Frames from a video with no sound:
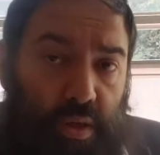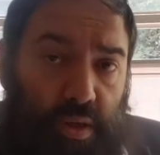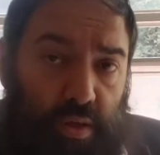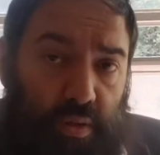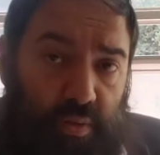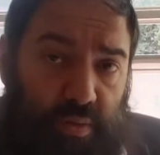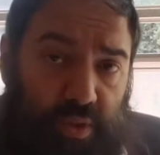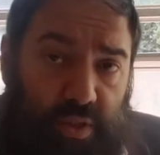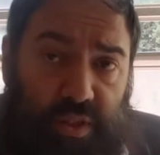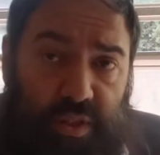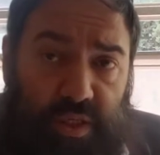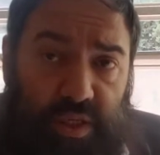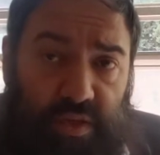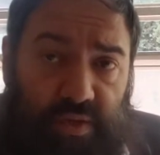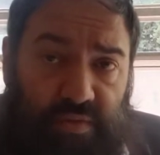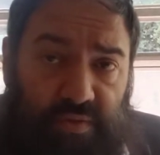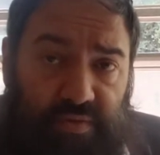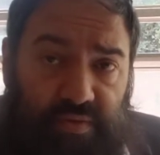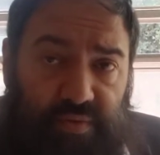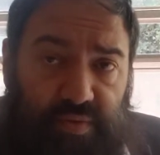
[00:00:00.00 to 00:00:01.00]

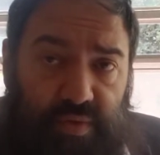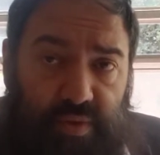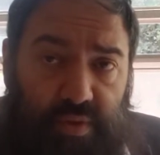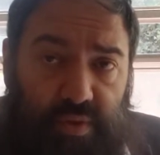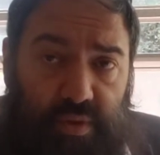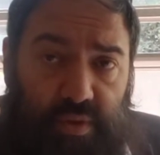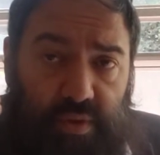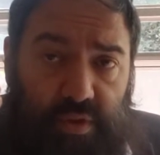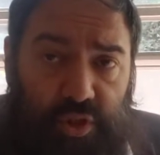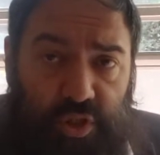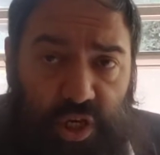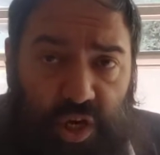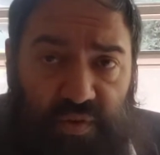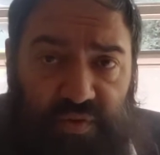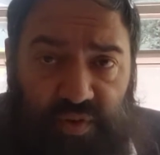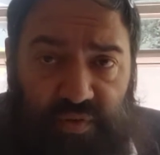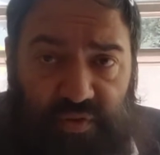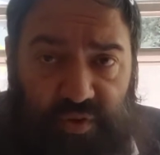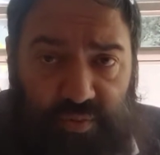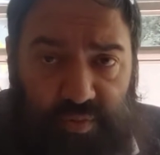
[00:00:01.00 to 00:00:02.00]
receive
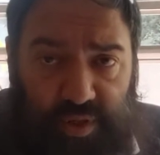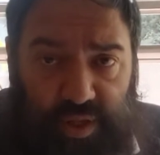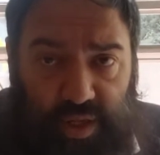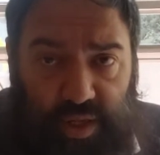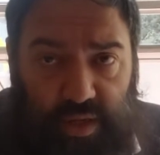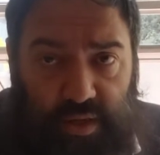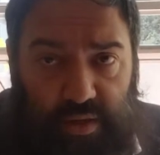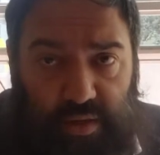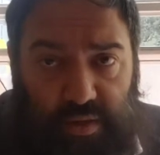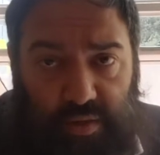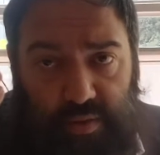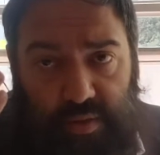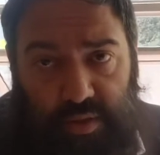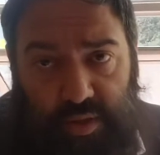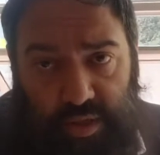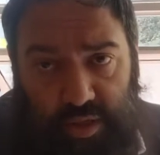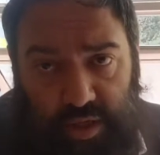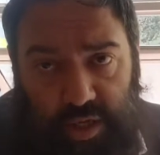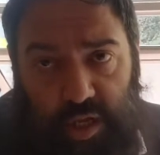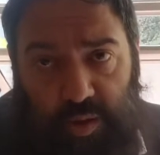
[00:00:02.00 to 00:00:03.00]
Shefa from there, it
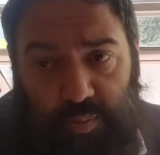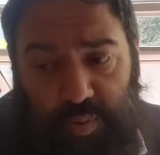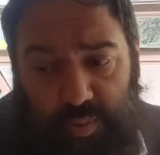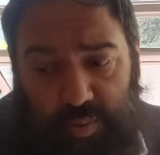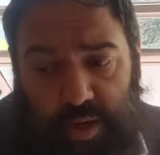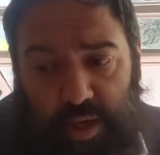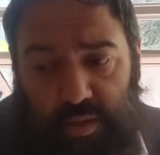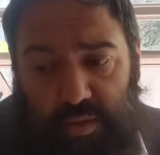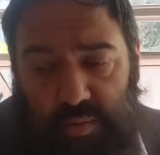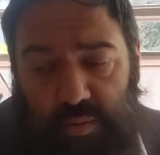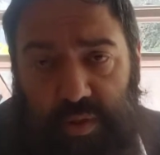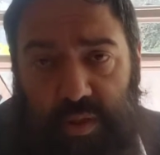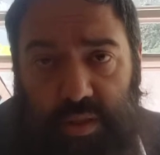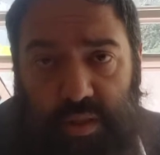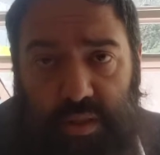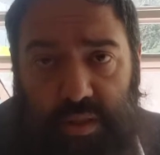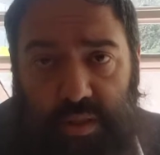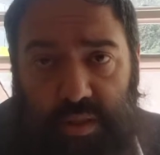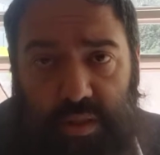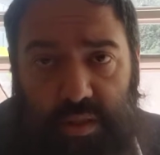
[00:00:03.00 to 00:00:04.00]
can help him out with
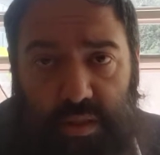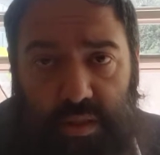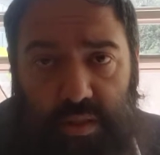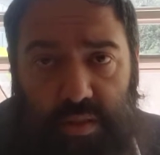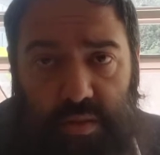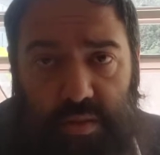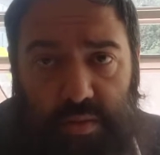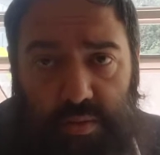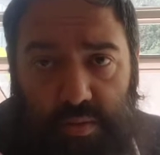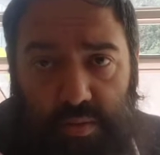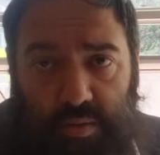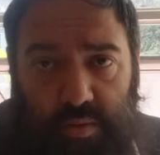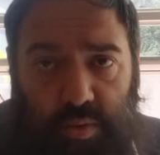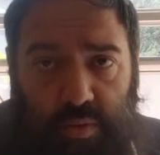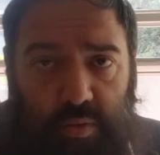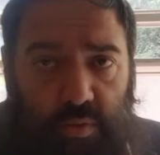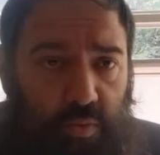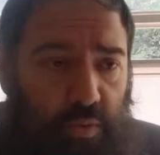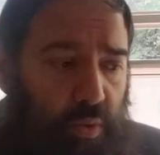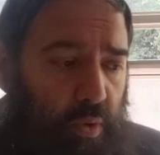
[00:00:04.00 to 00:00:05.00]
this,
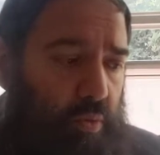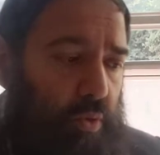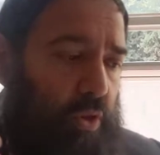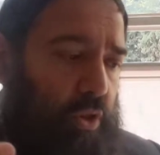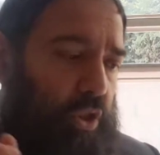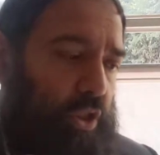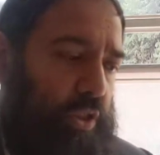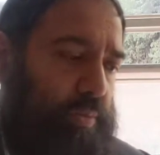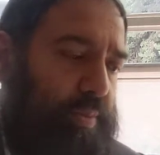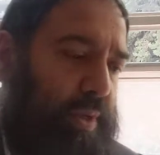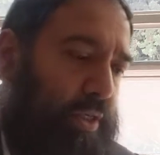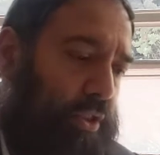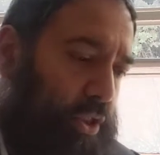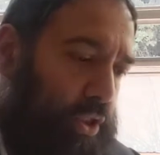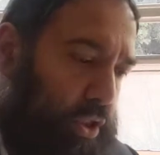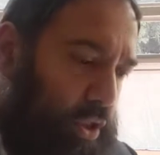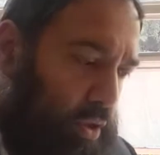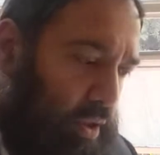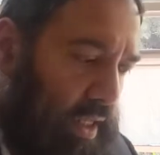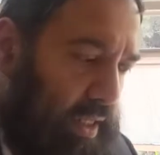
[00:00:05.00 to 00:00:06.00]
what we just
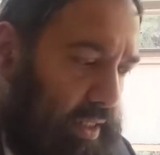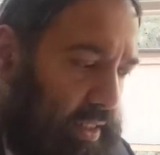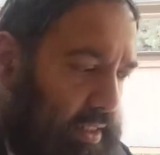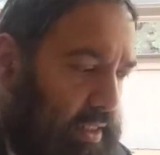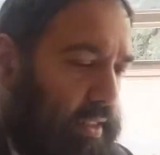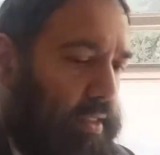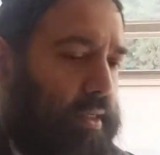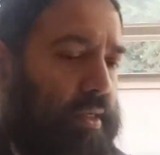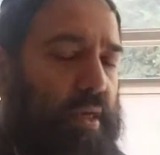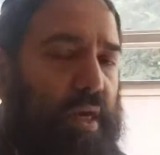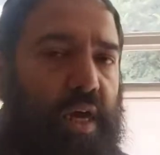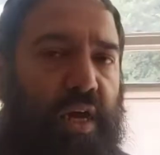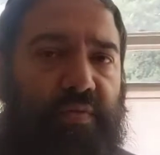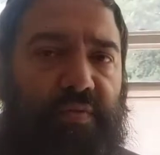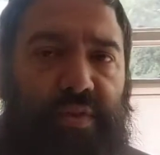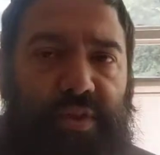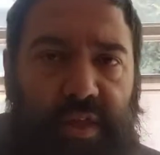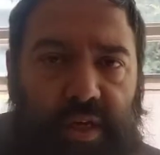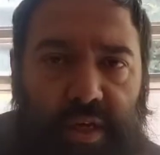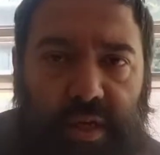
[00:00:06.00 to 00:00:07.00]
mentioned. So let's see.
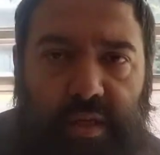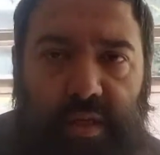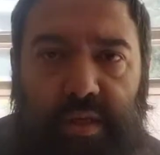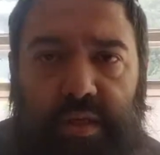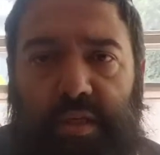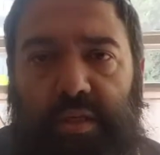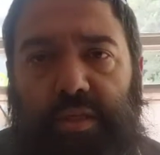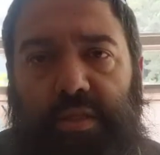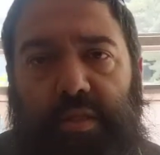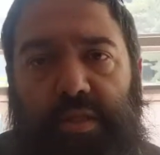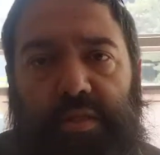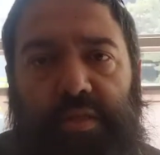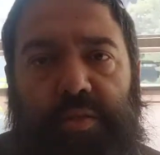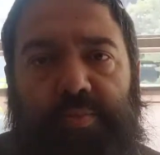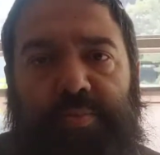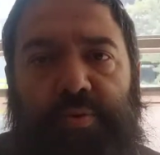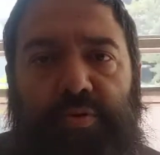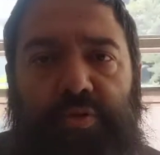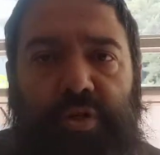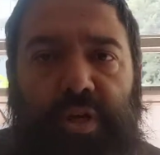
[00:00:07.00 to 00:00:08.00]
Everything in
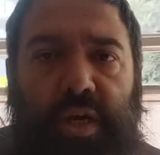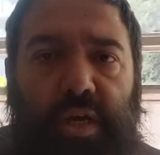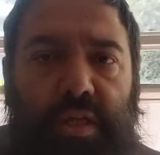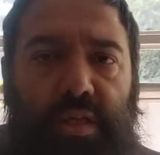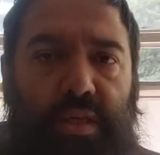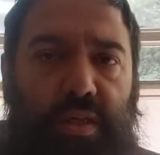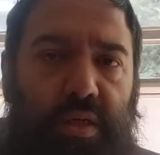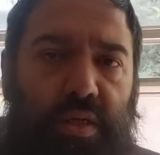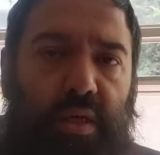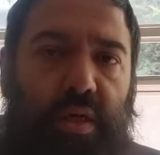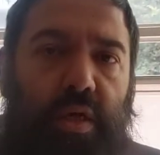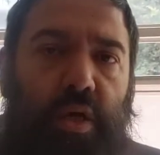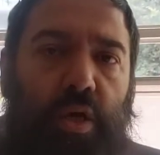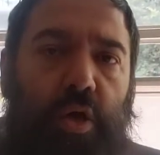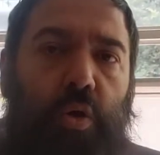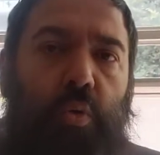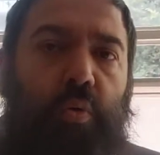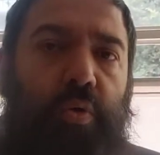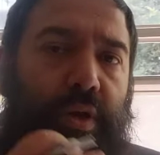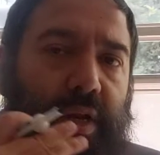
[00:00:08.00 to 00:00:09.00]
spirituality,
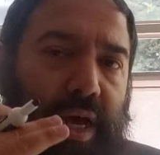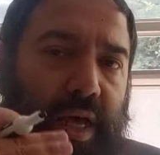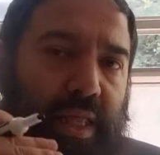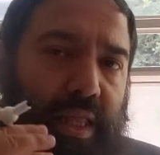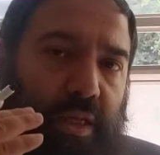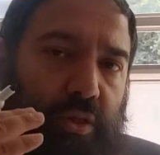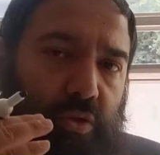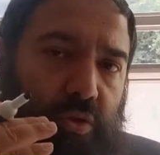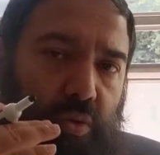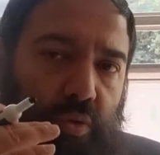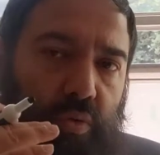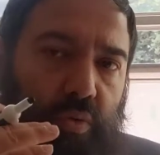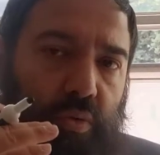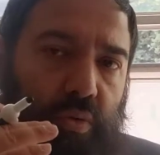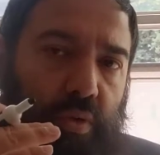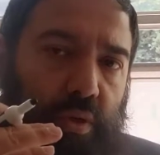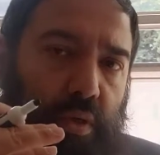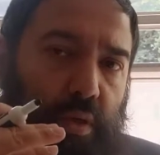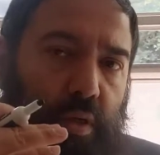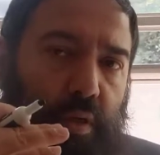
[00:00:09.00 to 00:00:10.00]
we're not allowed to
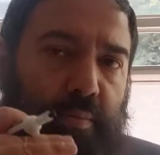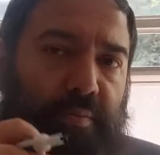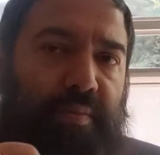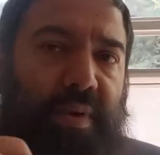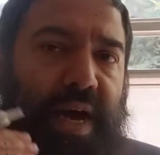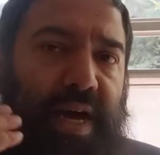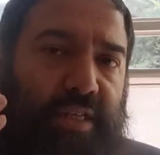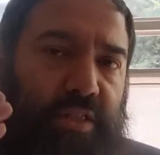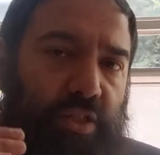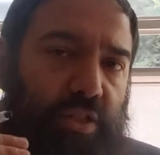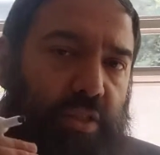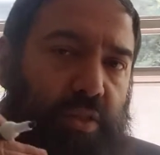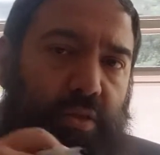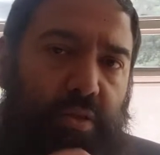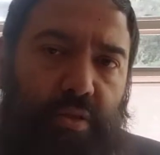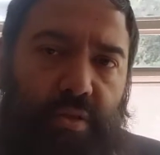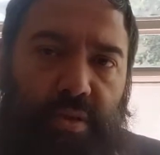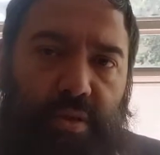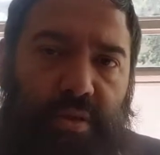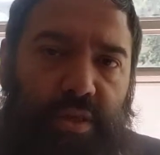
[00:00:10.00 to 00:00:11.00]

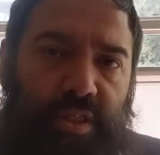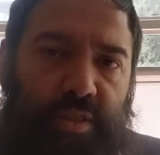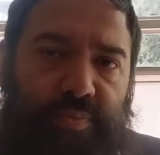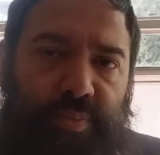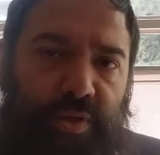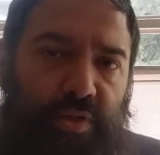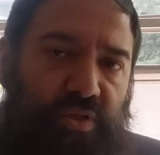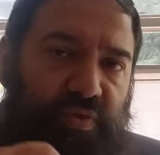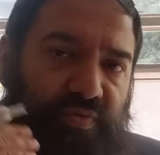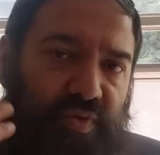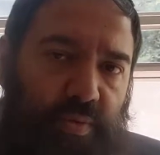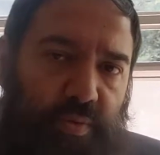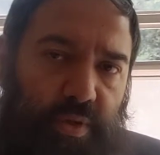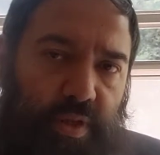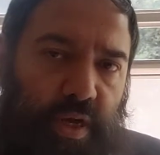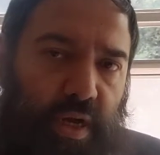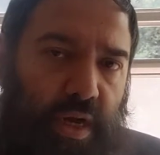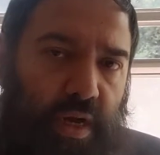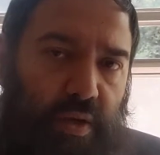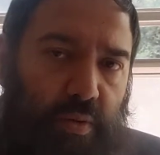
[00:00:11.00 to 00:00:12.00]
imagine these Parzufim in
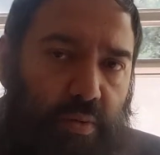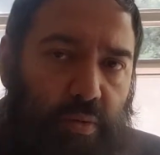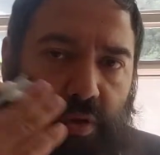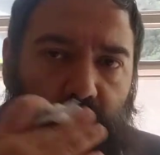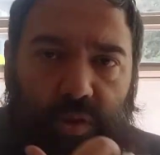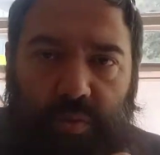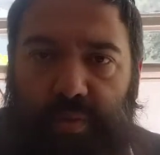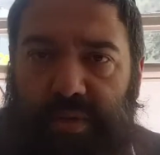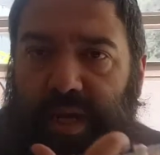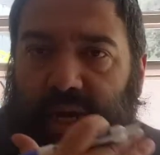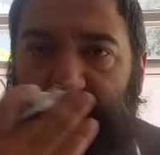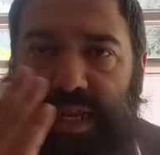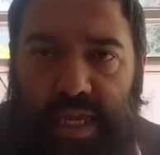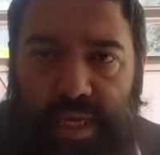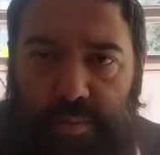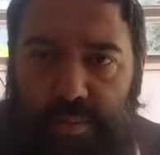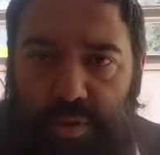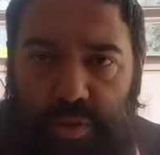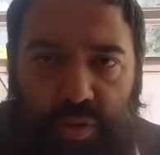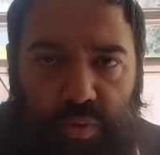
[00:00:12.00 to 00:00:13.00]
the higher worlds. We're not
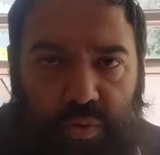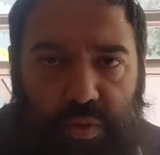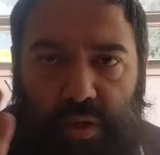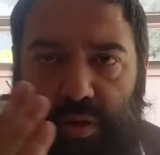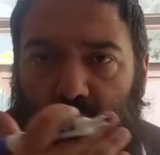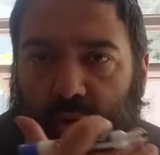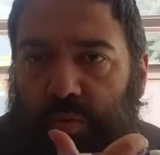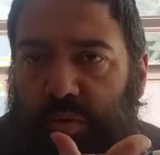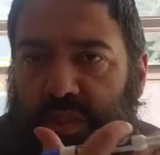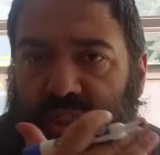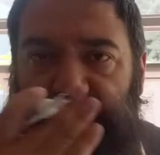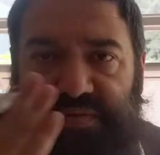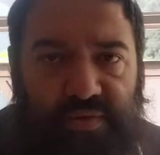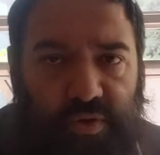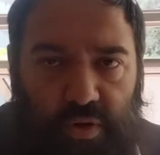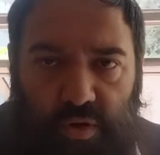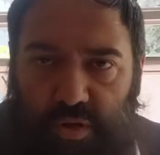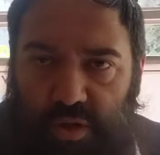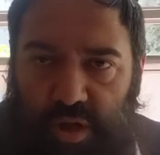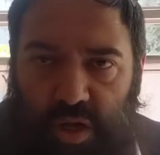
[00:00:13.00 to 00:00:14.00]
able to, we don't know what
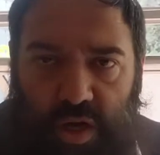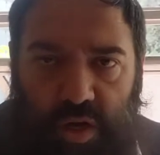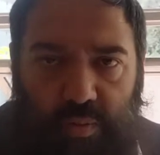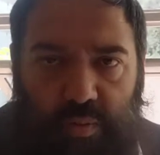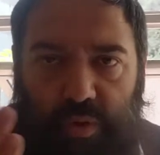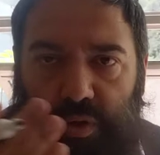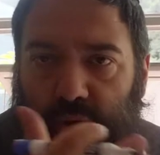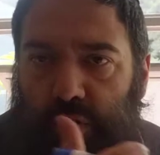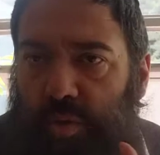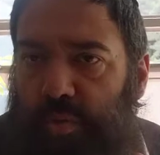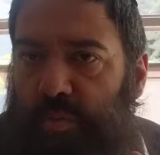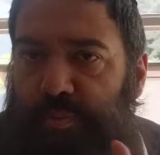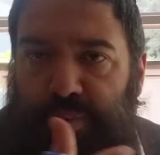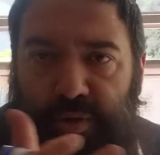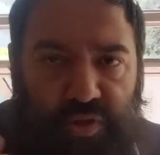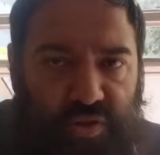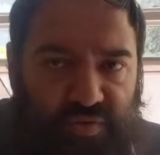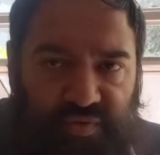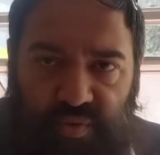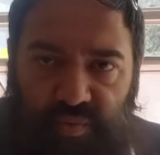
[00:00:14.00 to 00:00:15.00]
Sfirot are, we don't know what
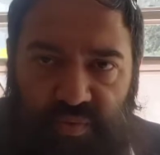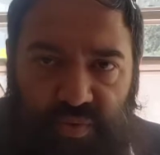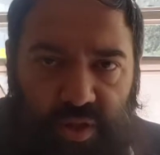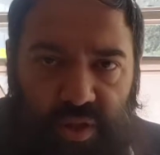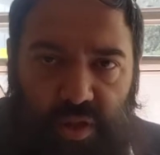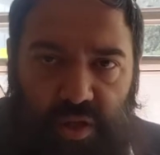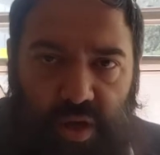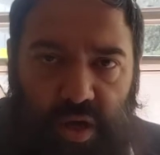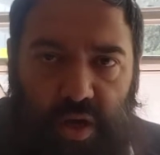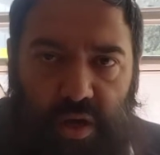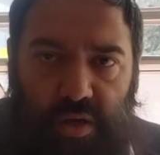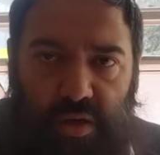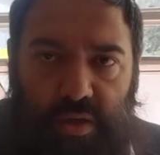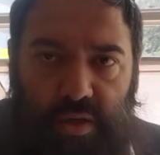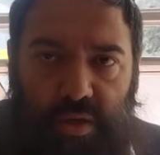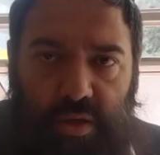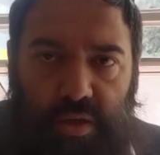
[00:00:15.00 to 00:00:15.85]
Parzufim really are.